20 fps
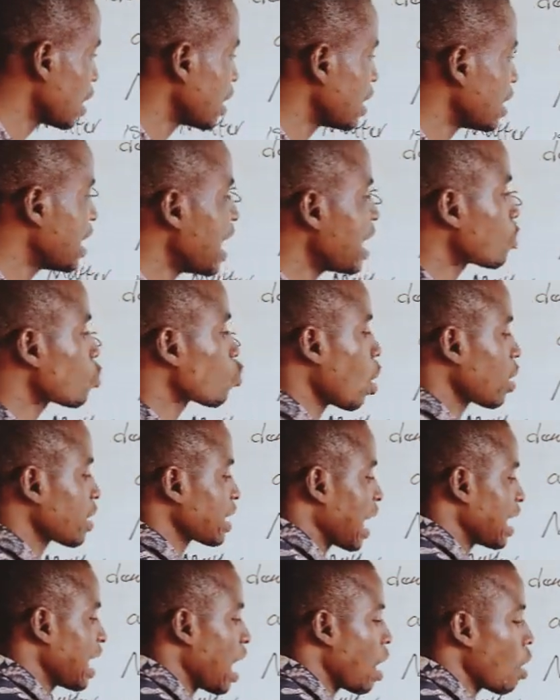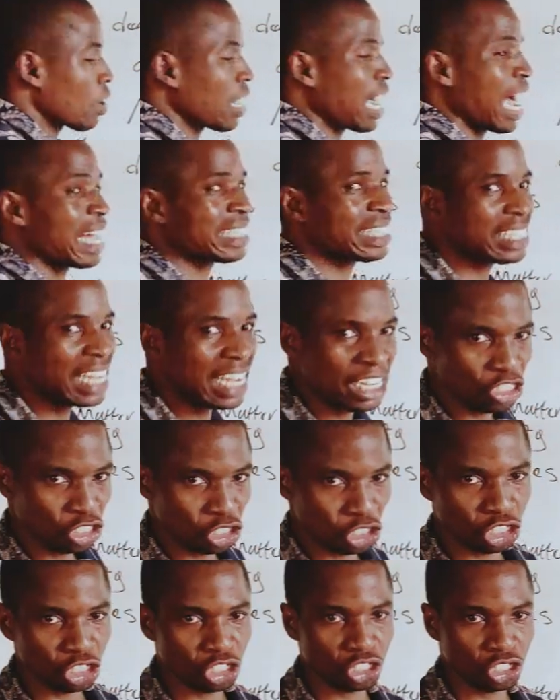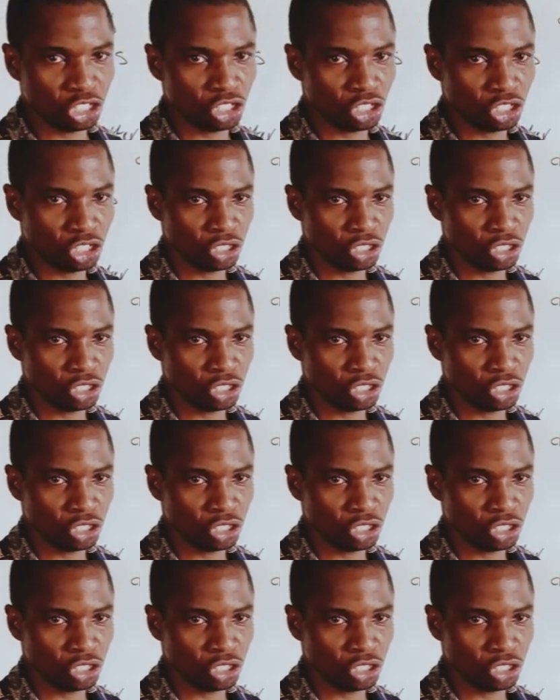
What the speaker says: This water now can change.